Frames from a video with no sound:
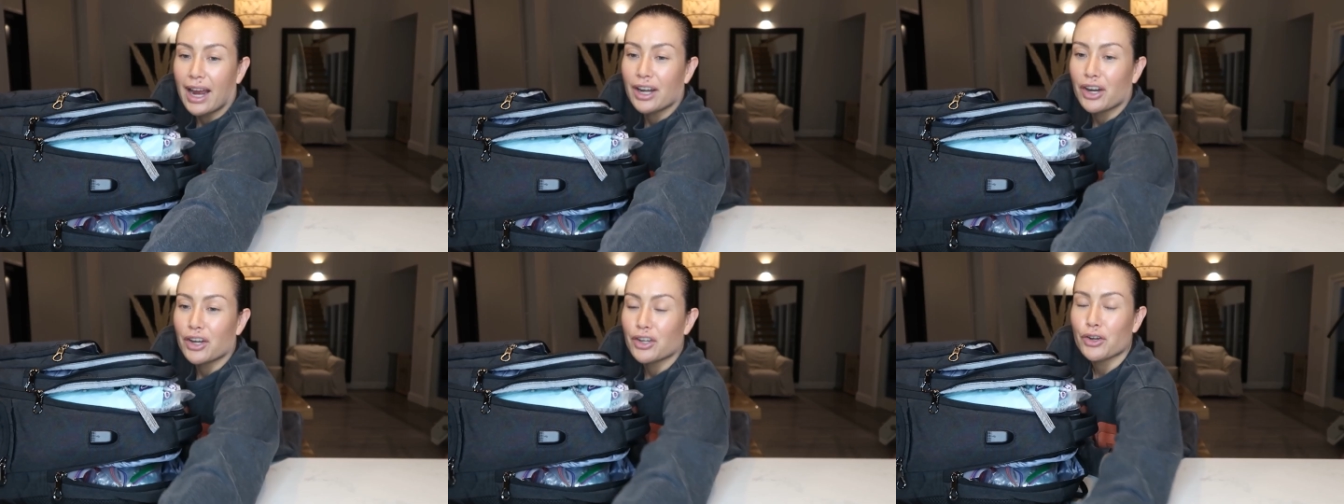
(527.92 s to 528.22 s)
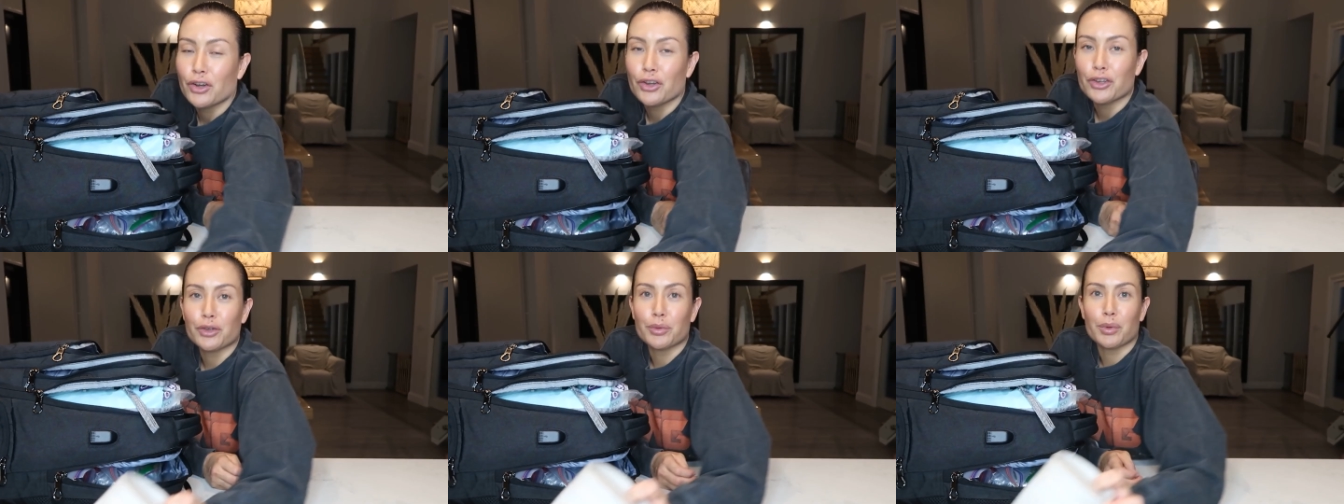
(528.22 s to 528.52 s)
And I
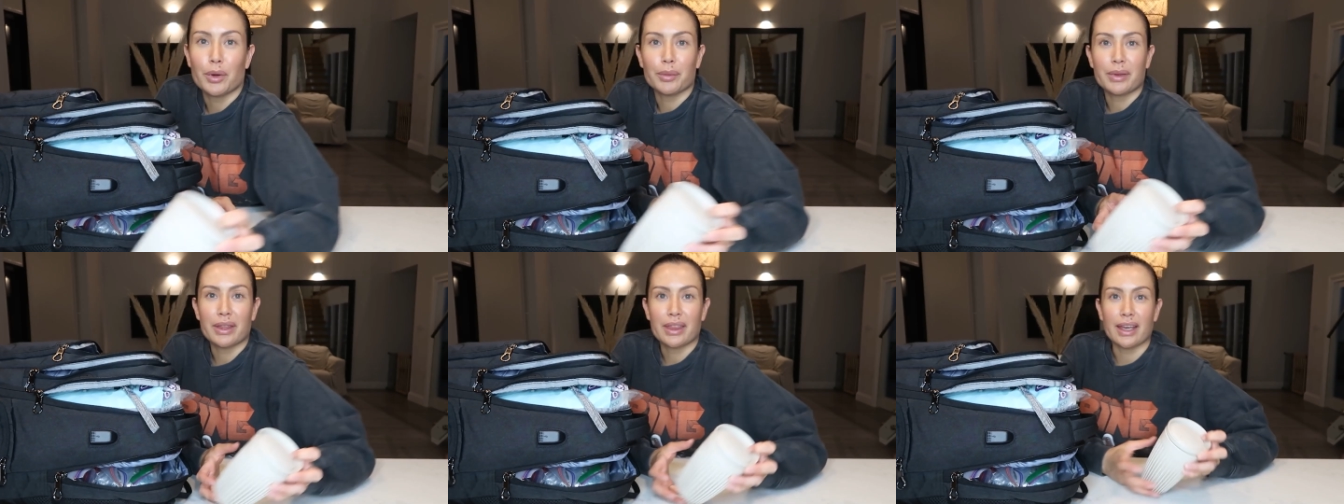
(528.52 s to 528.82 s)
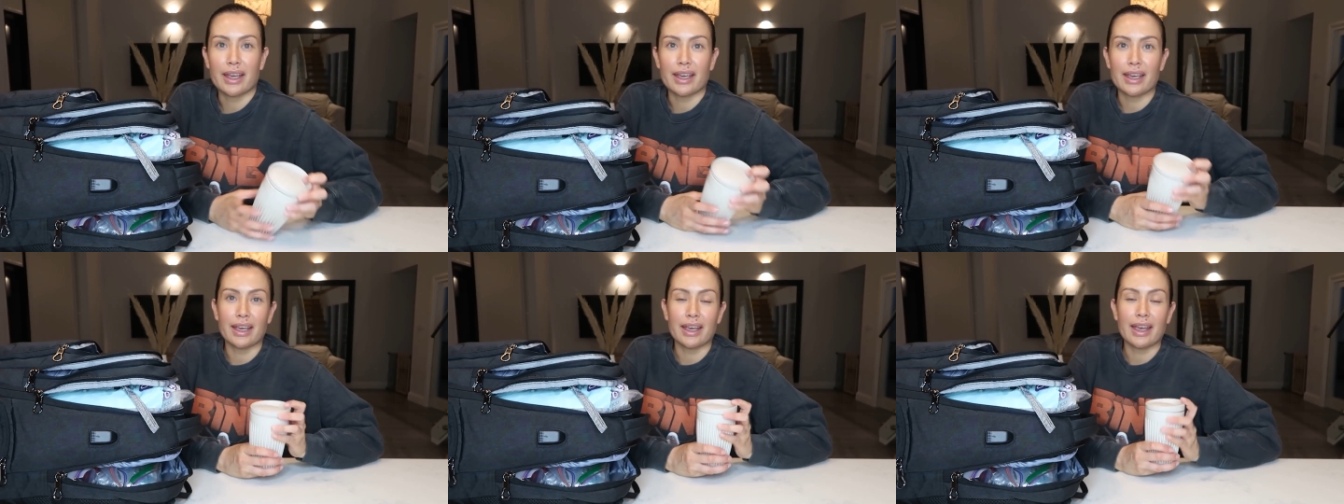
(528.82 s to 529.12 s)
know you're probably
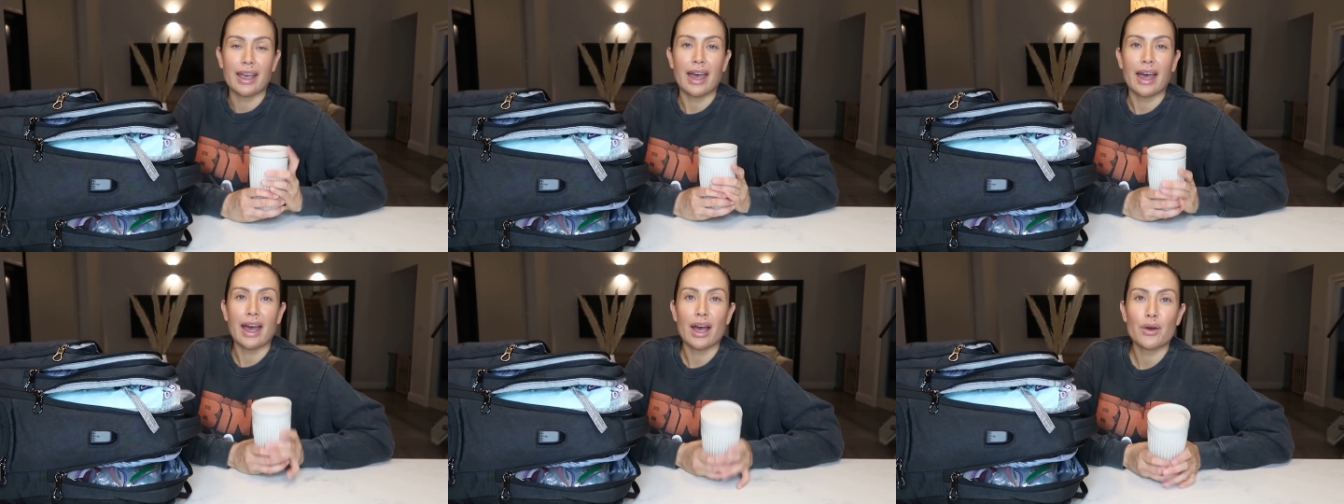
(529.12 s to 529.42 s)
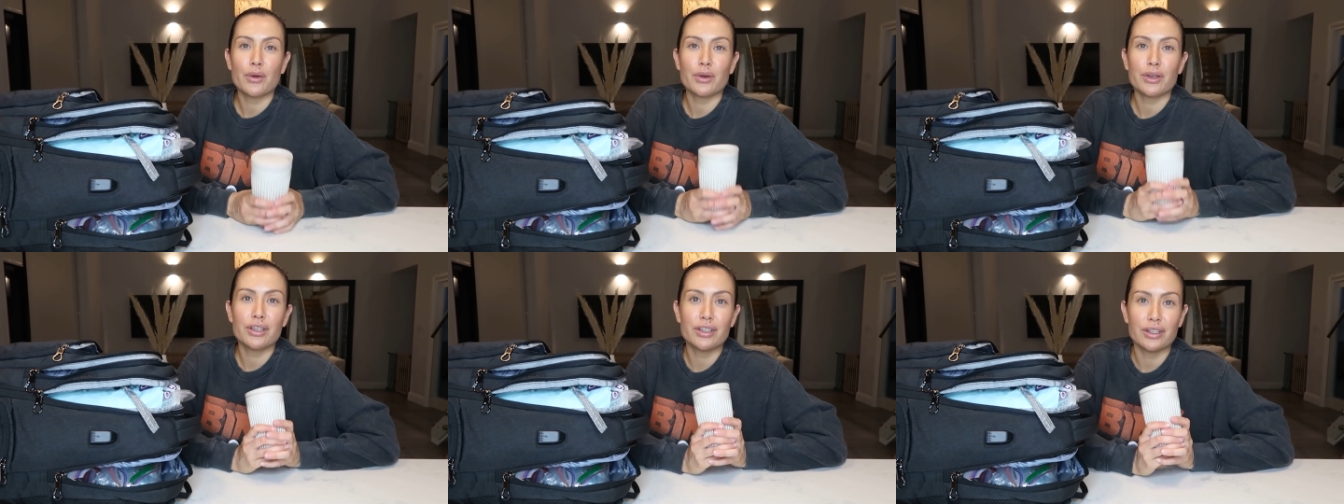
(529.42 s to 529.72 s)
thinking,
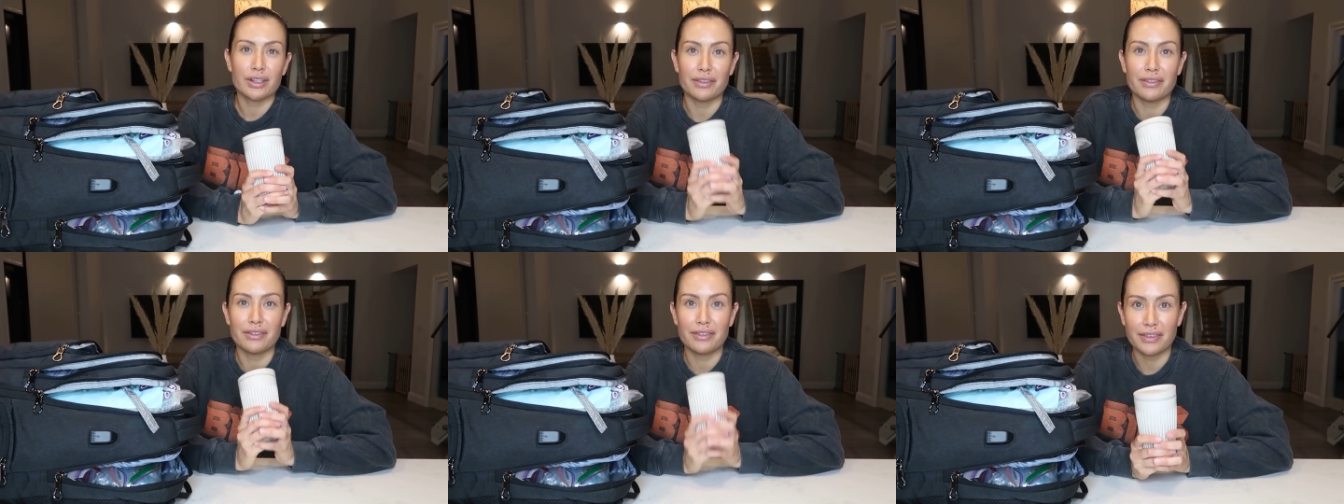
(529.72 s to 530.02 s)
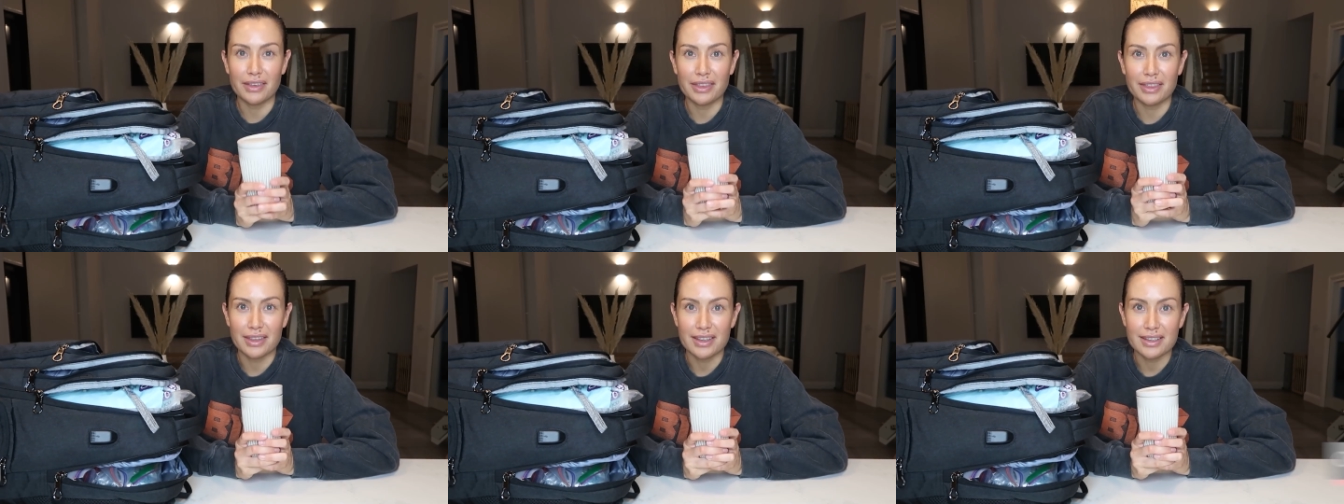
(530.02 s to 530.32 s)
how are you gonna
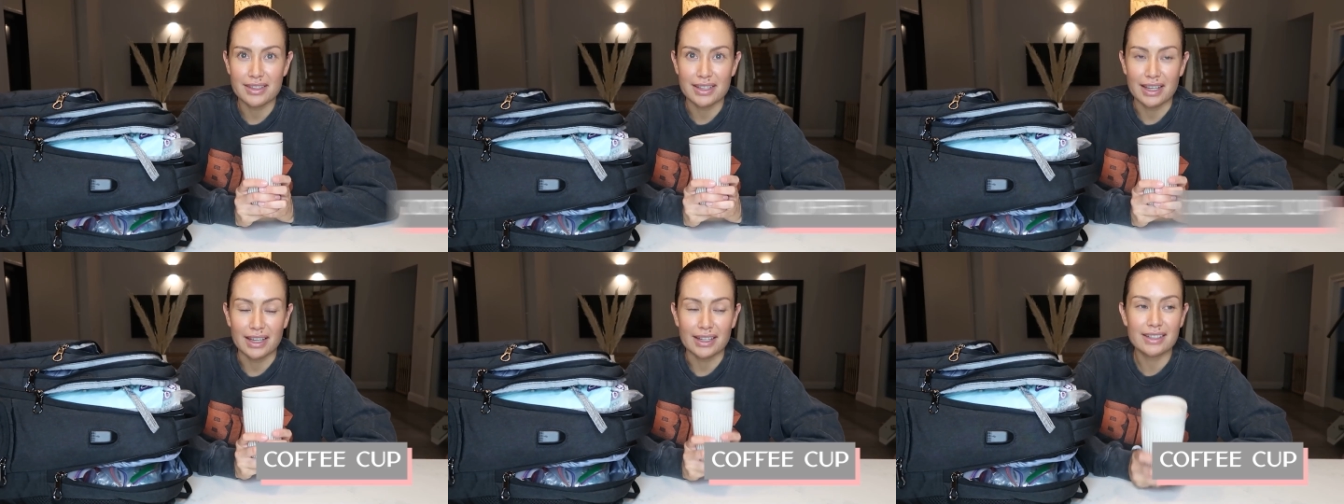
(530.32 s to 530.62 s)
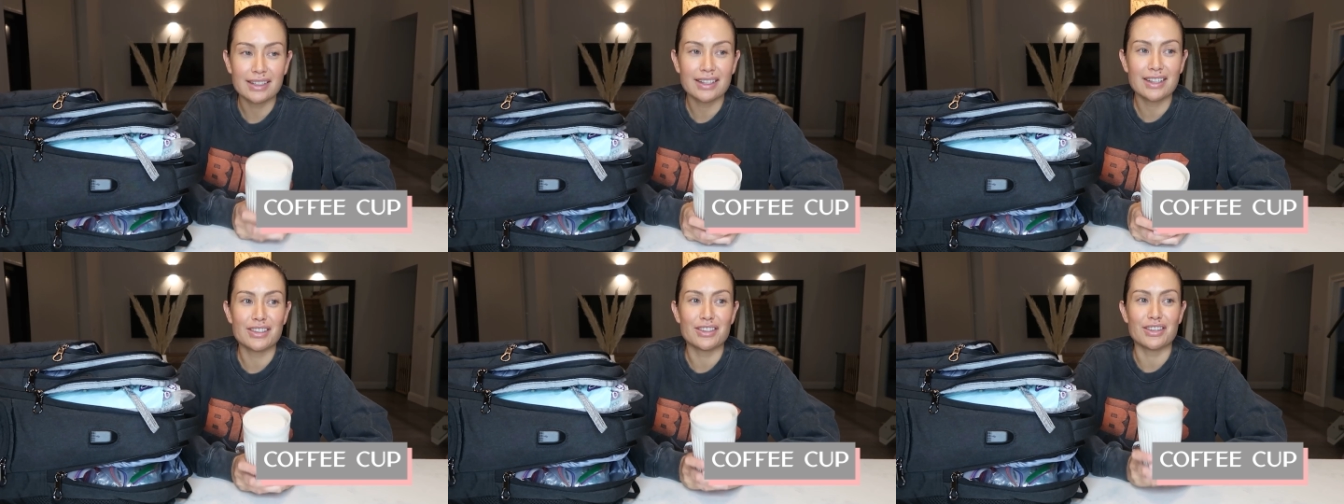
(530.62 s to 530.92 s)
fit this
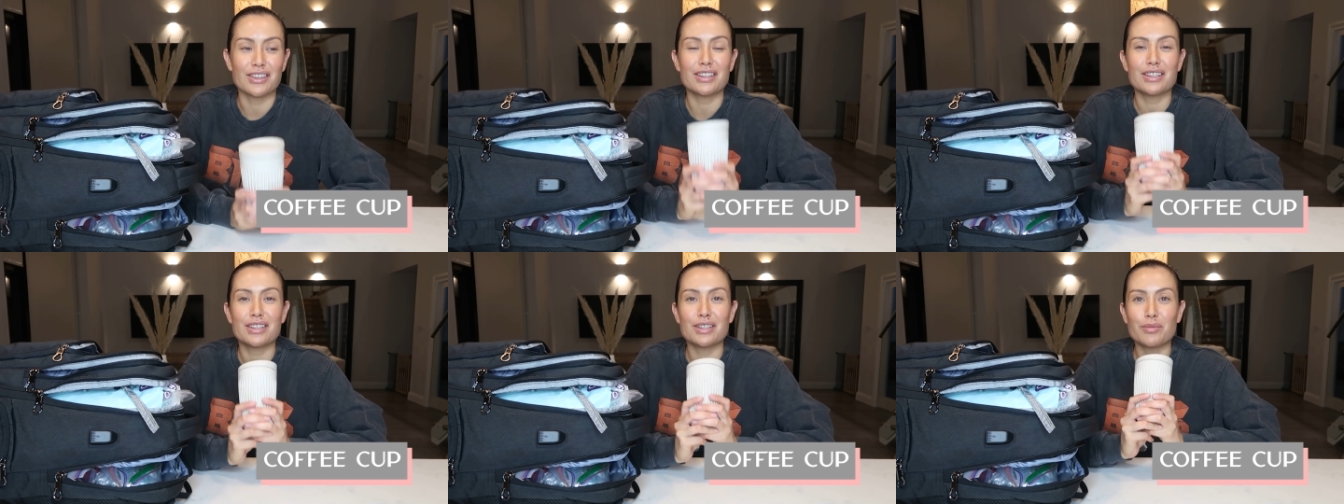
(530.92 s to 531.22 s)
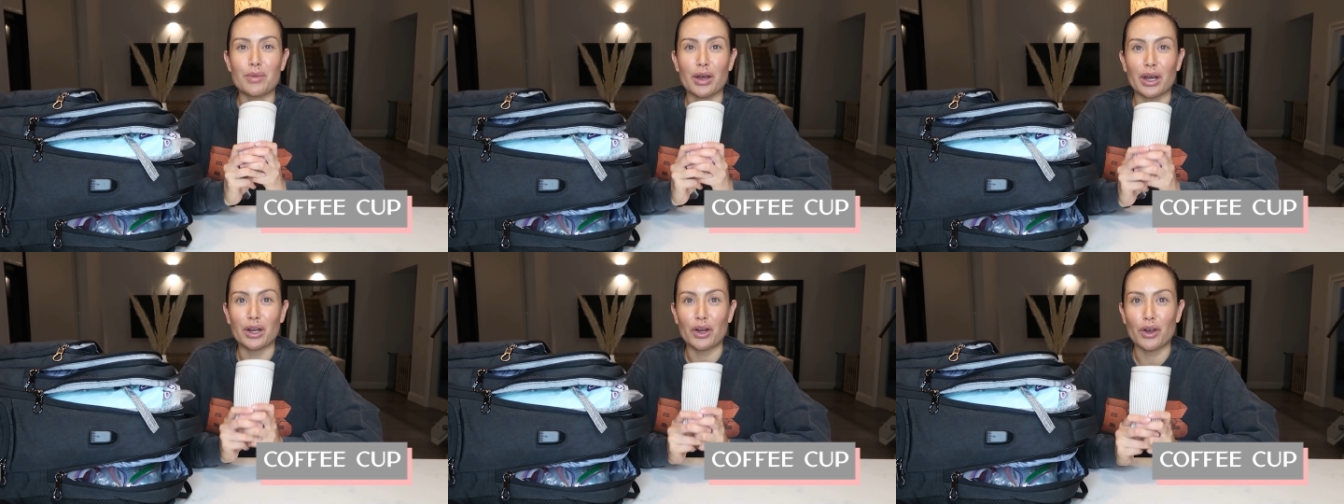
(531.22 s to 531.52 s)
in? So this is
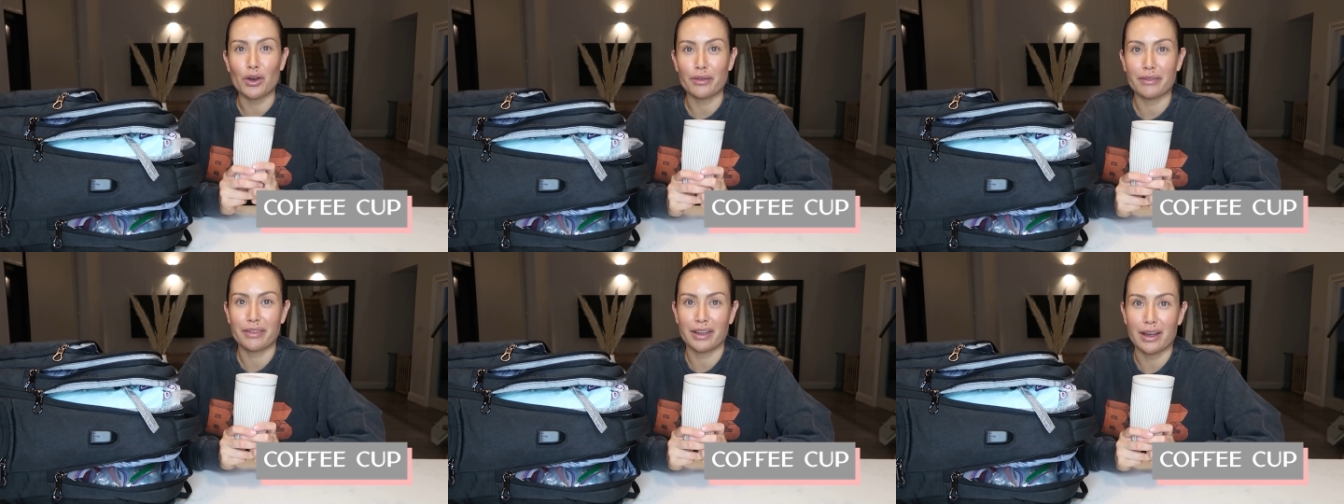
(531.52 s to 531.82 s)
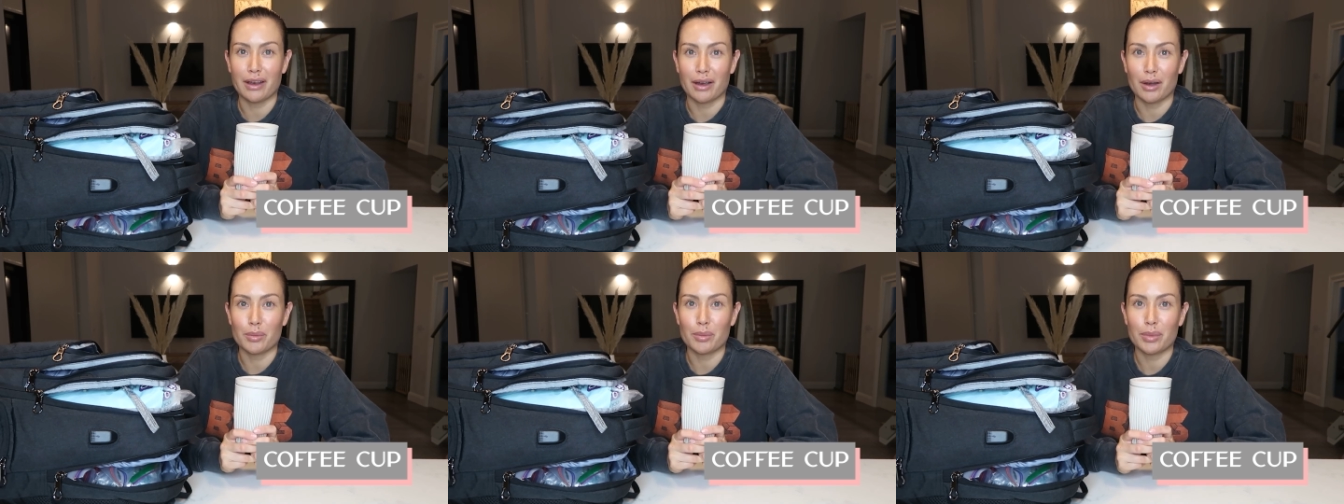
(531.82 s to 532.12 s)
my coffee
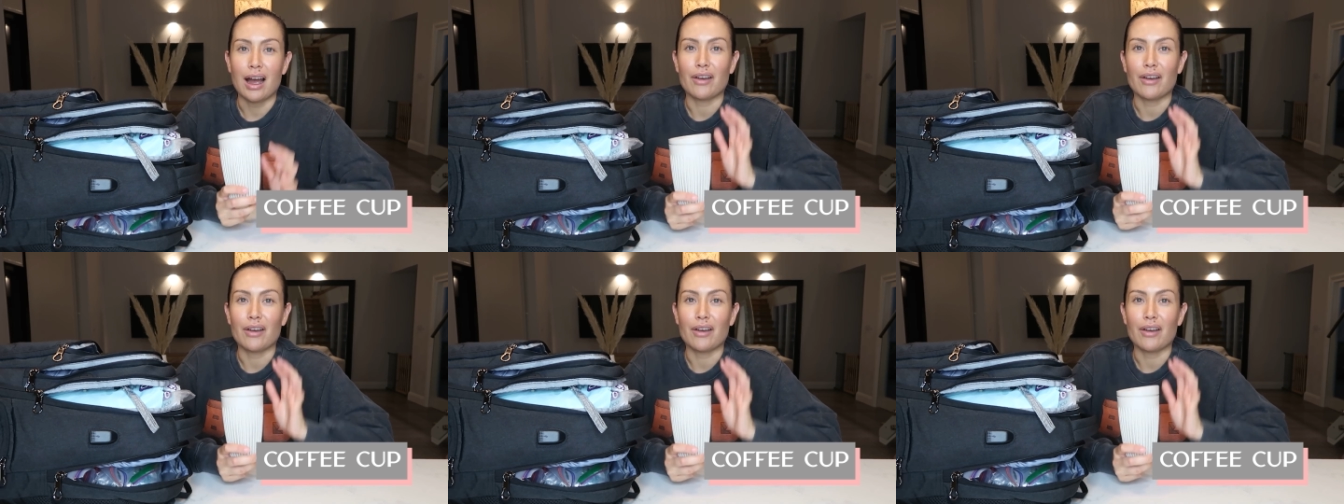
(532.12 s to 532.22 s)
cup.